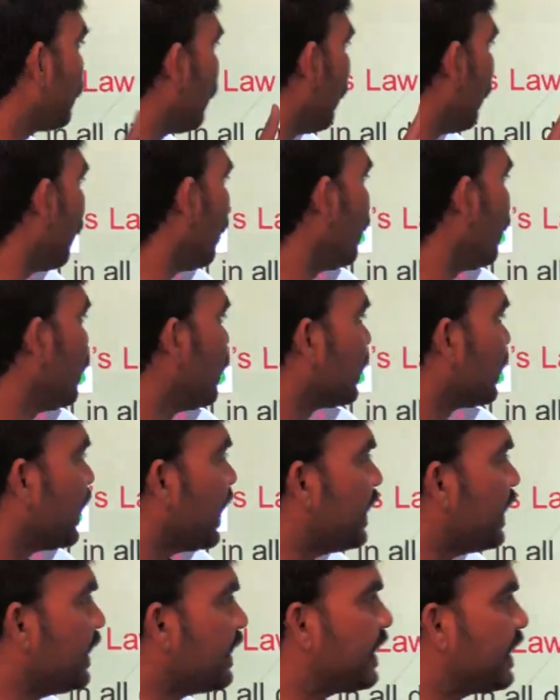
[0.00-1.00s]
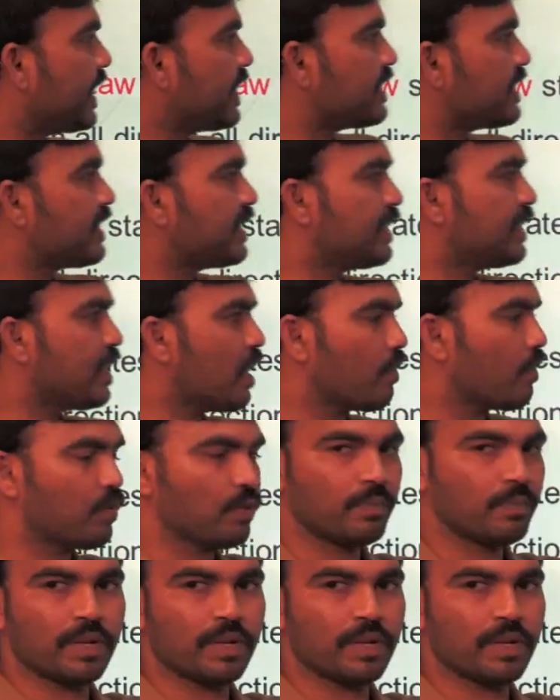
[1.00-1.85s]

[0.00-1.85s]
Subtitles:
So the intensity of